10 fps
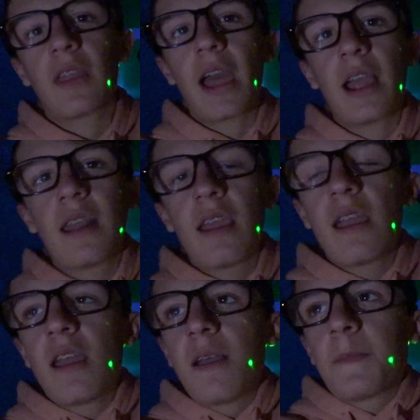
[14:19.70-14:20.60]
that
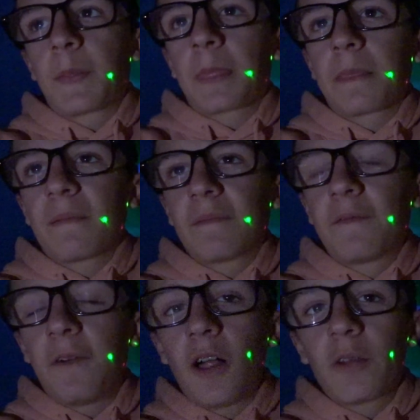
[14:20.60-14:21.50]

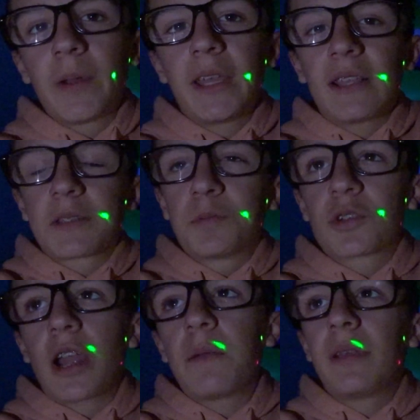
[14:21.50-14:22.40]
following and
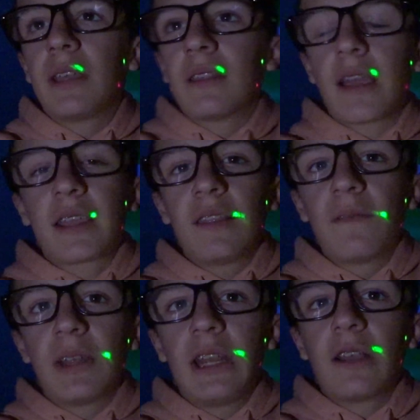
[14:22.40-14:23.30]
subscribing and liking
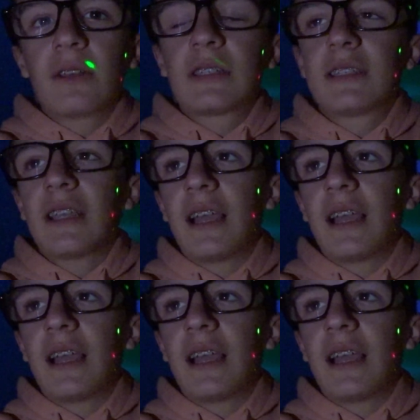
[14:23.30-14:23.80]
the videos.